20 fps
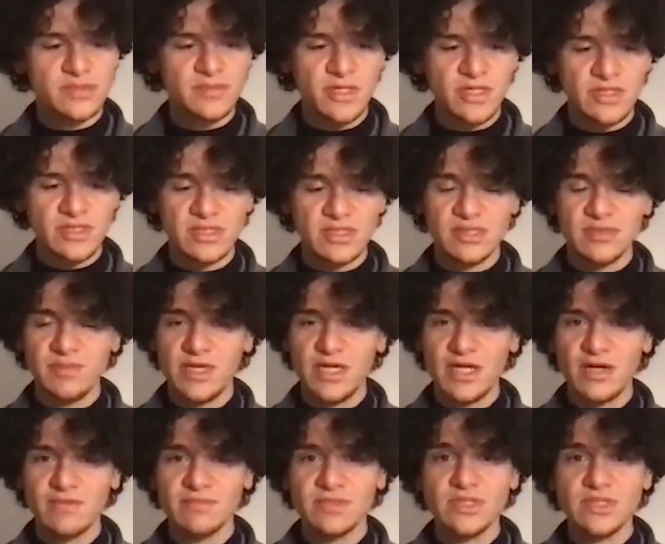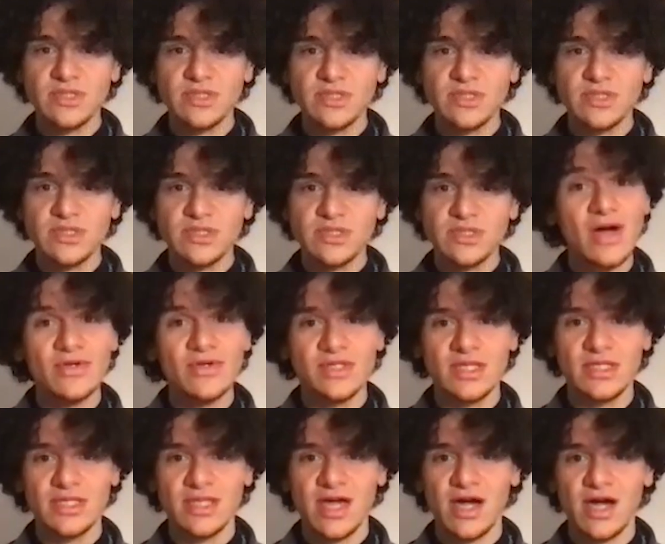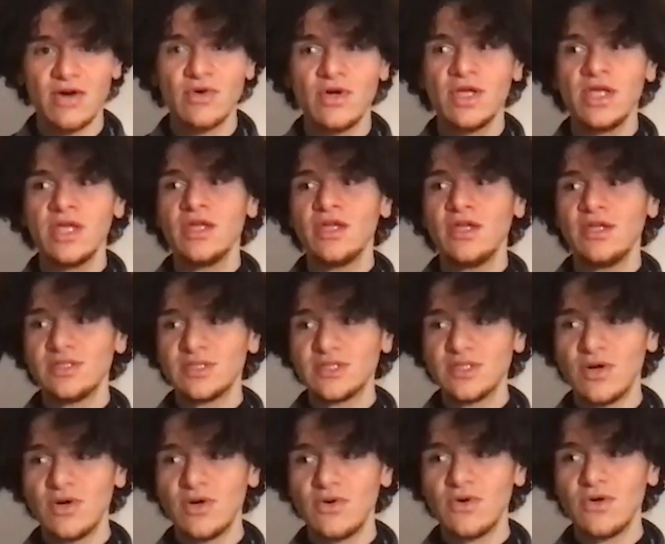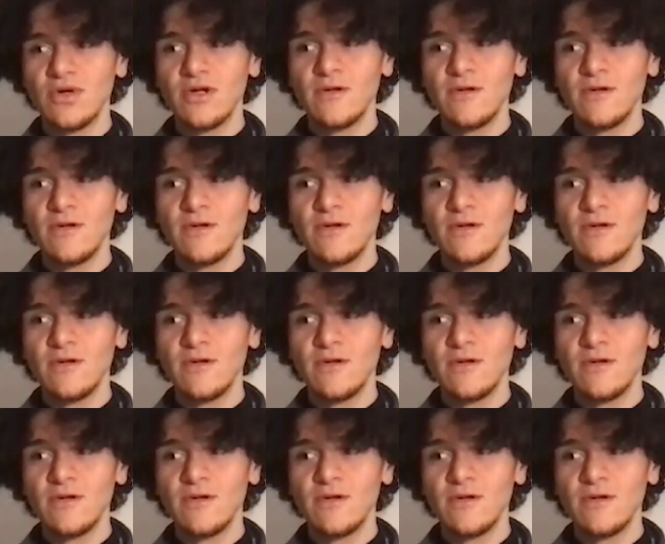because it's become so crowded now. So,